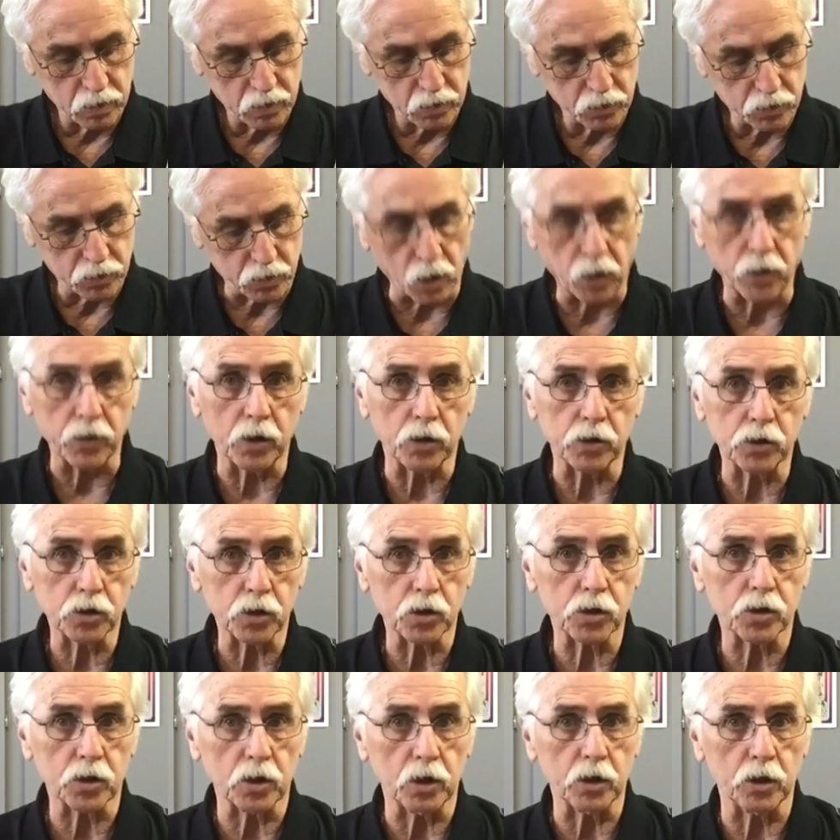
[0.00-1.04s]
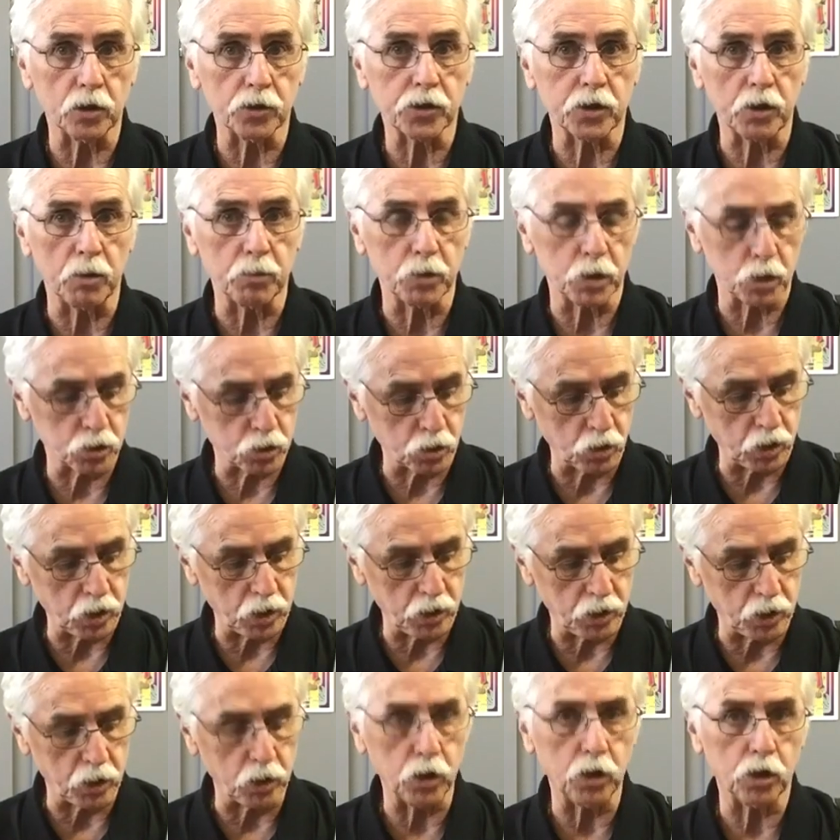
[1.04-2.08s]
So there's just a little something to show you
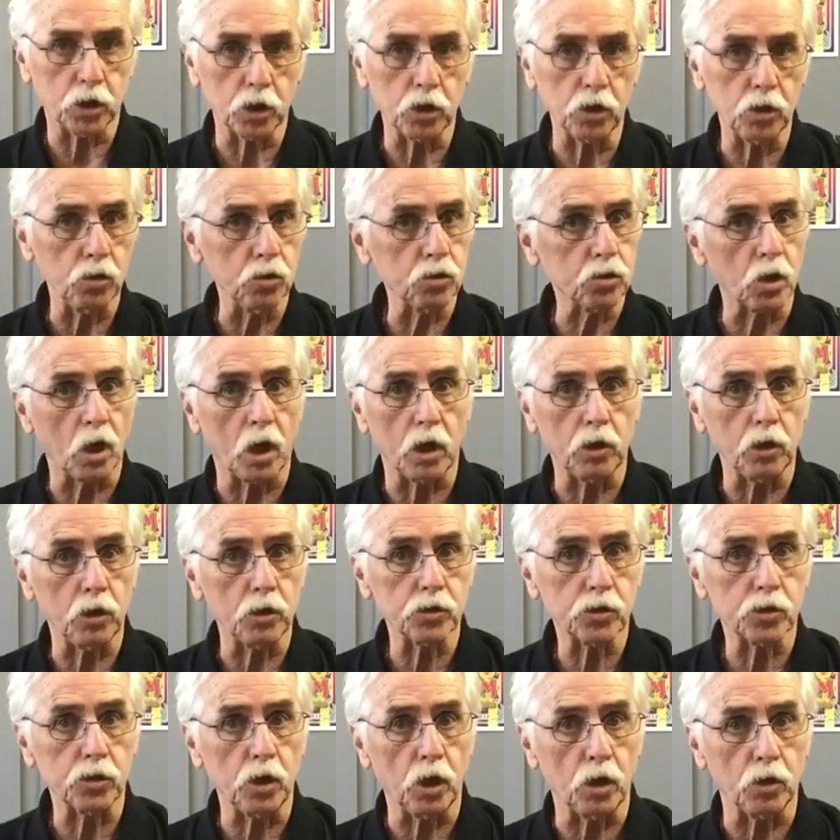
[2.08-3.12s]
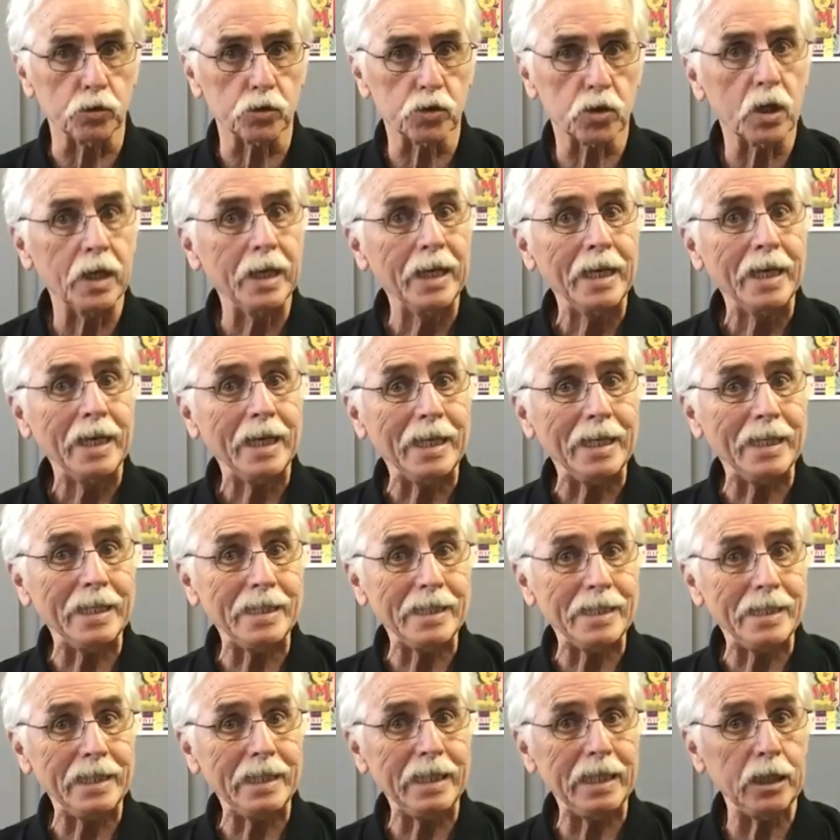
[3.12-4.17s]
there. You can use all those notes in
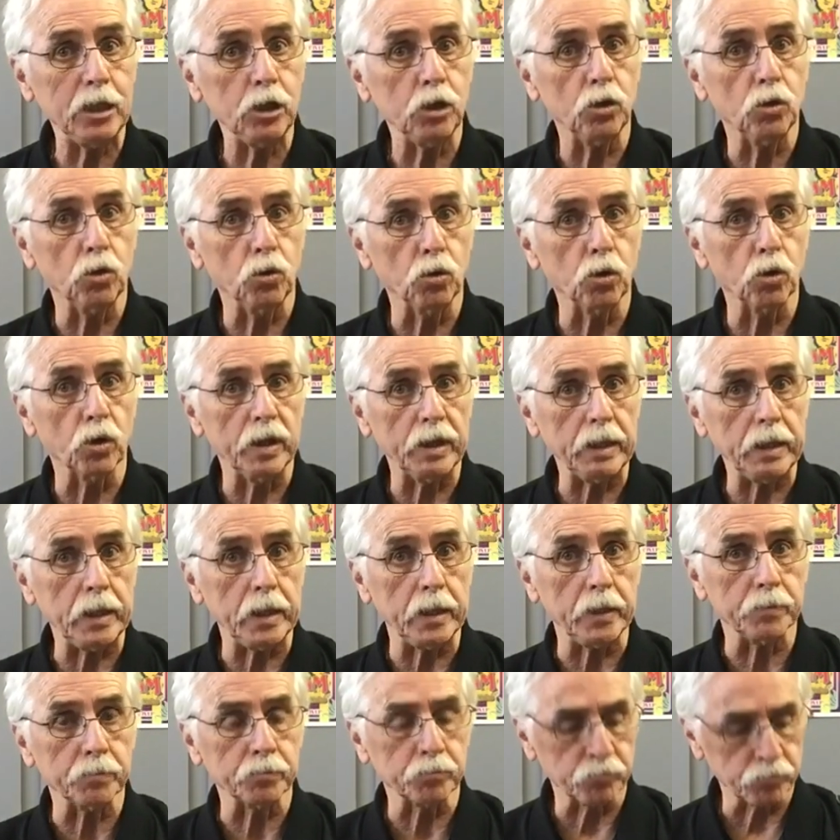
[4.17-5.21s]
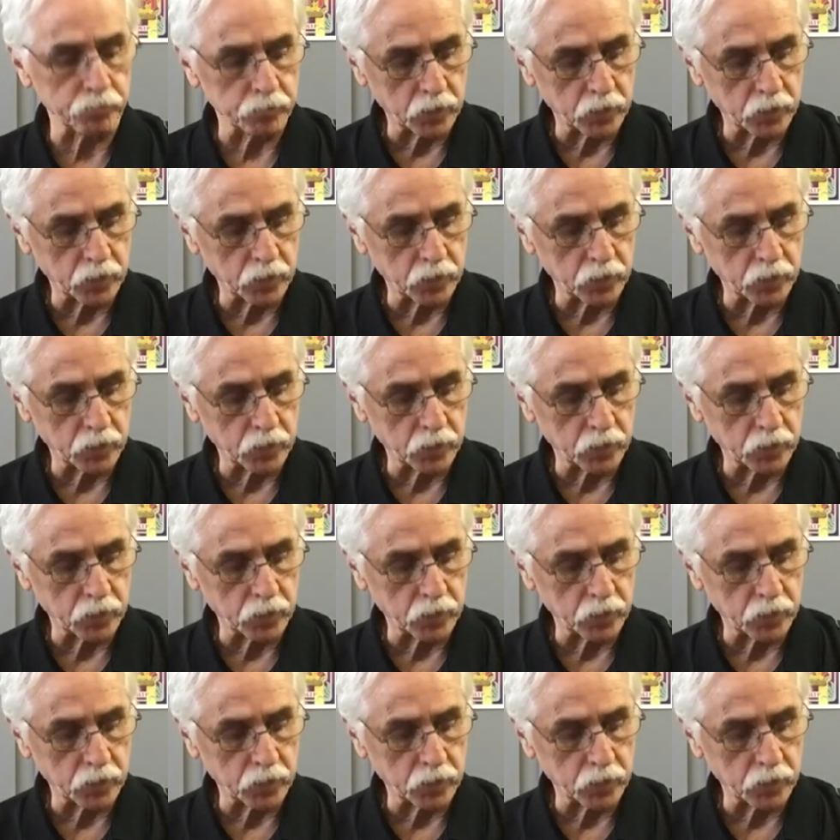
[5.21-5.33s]
D or E.